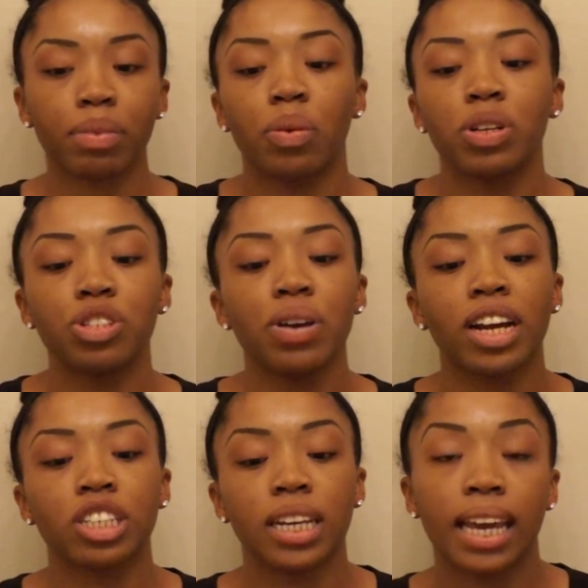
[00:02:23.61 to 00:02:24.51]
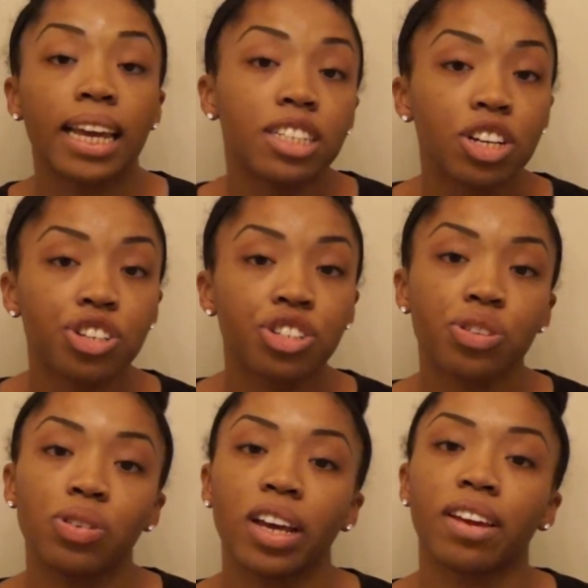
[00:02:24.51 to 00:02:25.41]
once you actually get into nursing
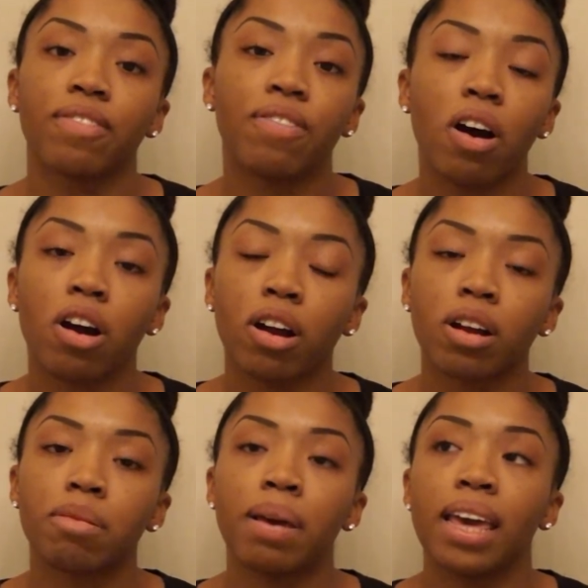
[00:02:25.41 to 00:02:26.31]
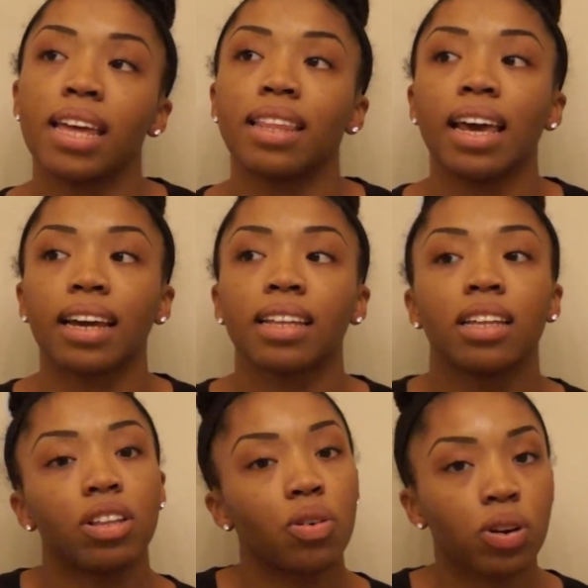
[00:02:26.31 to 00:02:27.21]
school, like in pharm and
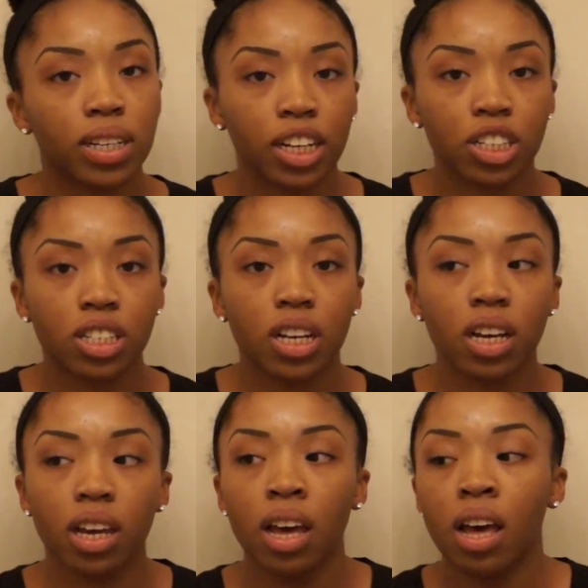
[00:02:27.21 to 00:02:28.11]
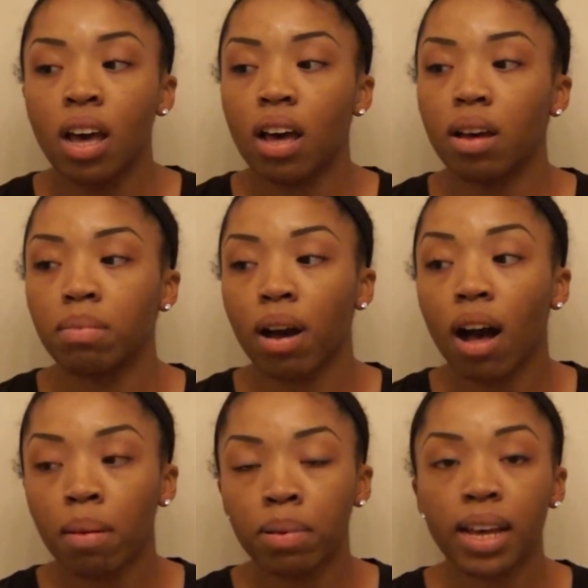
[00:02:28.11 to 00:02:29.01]
like the course I just took,
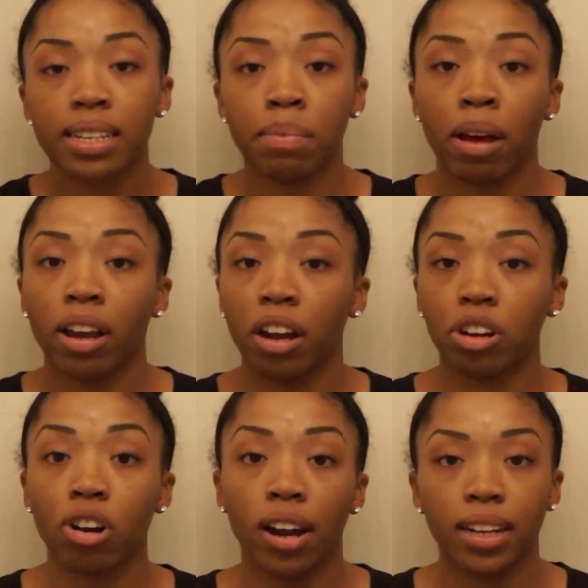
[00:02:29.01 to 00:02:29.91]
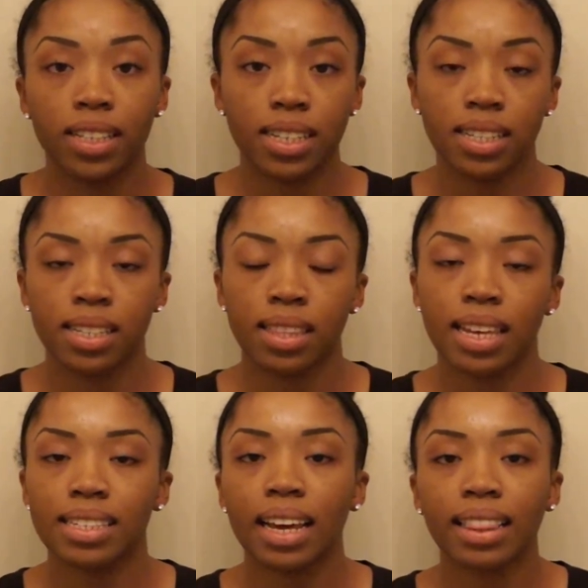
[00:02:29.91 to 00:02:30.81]
complex, about like our chronic diseases and
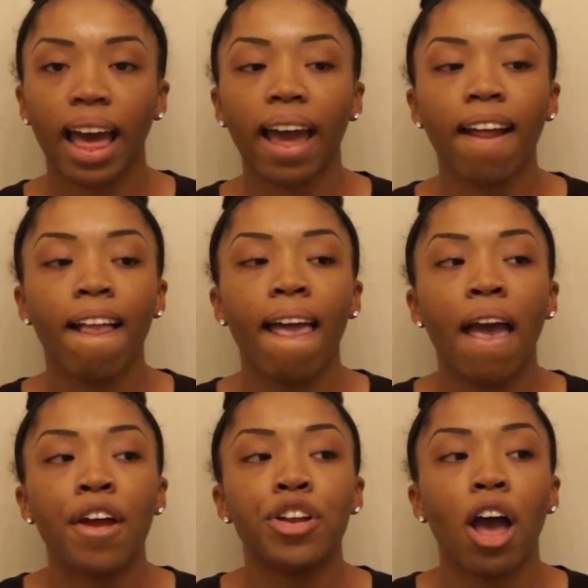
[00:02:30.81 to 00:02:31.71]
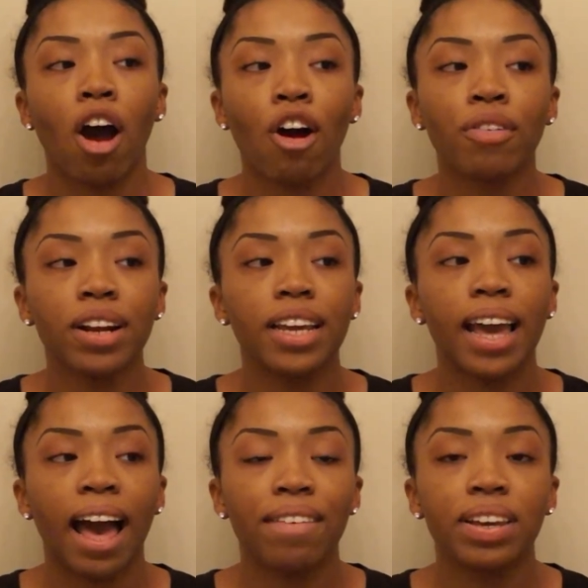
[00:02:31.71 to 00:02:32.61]
things like that, already
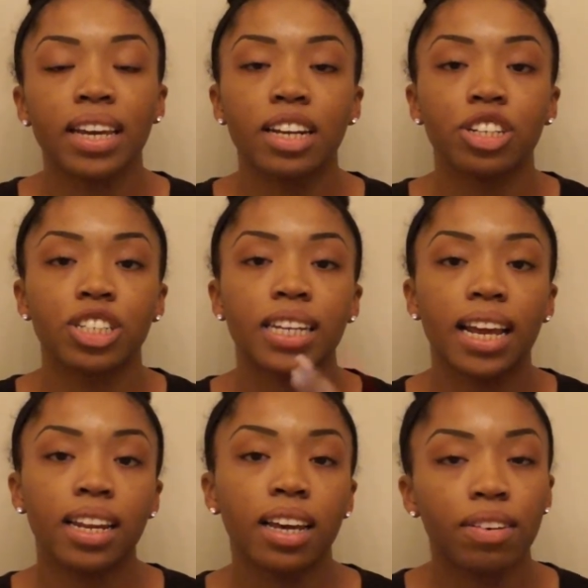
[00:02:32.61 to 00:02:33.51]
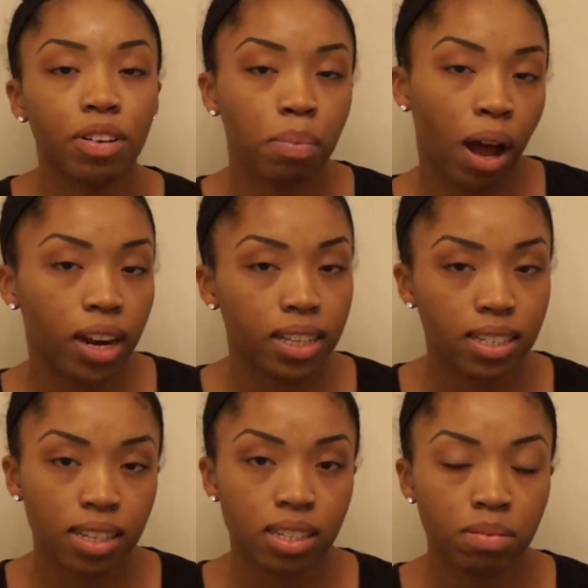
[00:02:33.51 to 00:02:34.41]
having an understanding of your body's
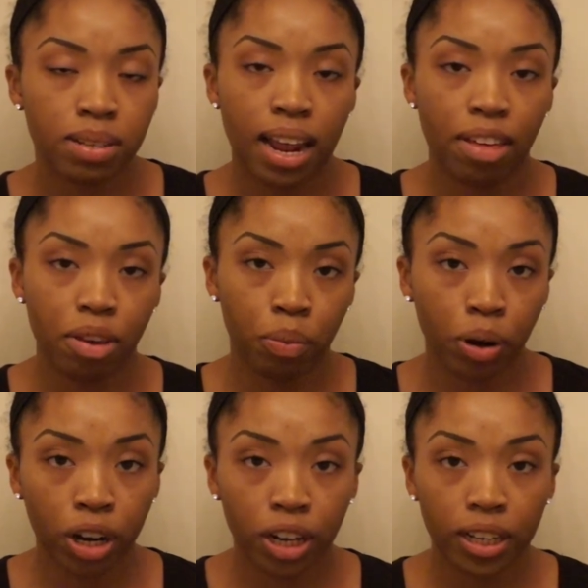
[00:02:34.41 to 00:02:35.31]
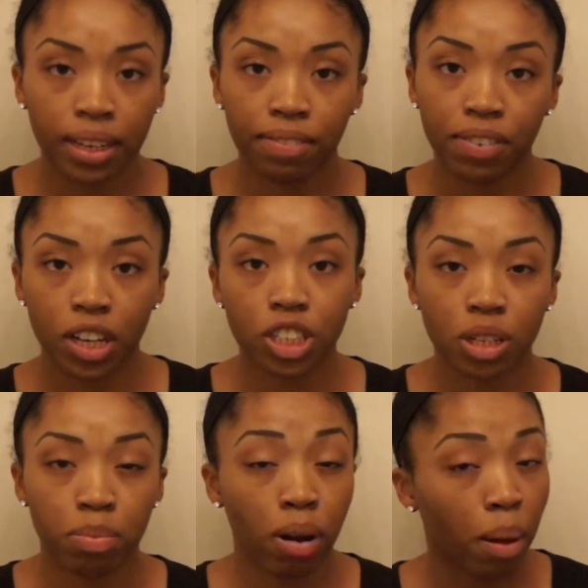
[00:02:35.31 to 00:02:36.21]
systems and how they work and
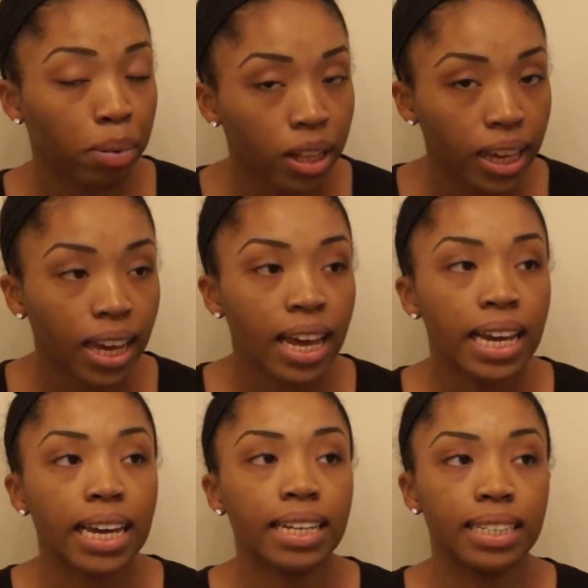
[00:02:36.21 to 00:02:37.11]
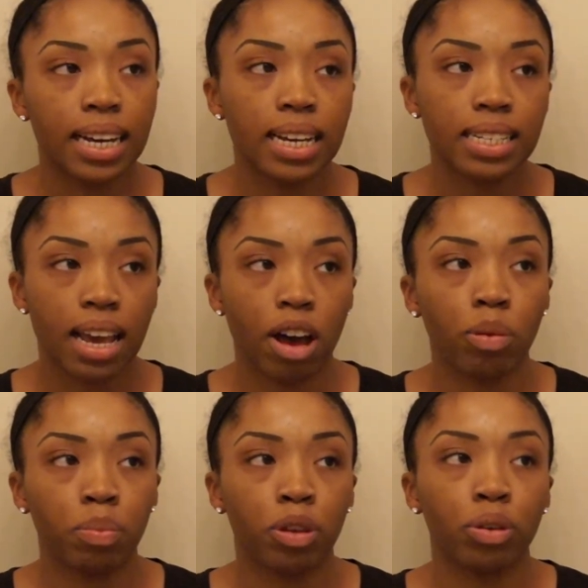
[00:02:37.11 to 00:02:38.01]
function properly, it does
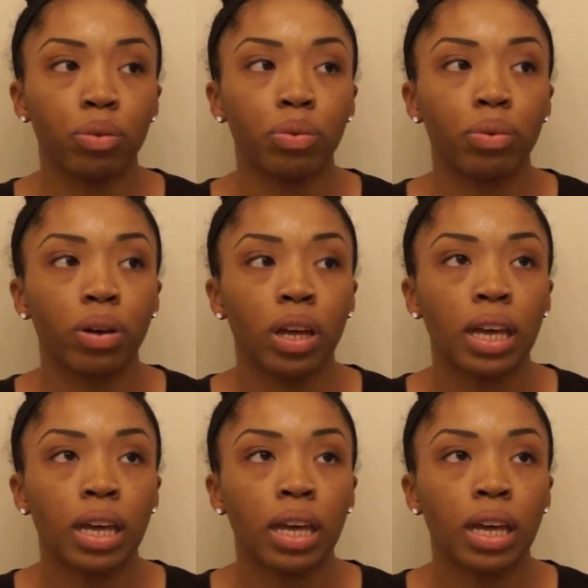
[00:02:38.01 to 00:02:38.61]
help you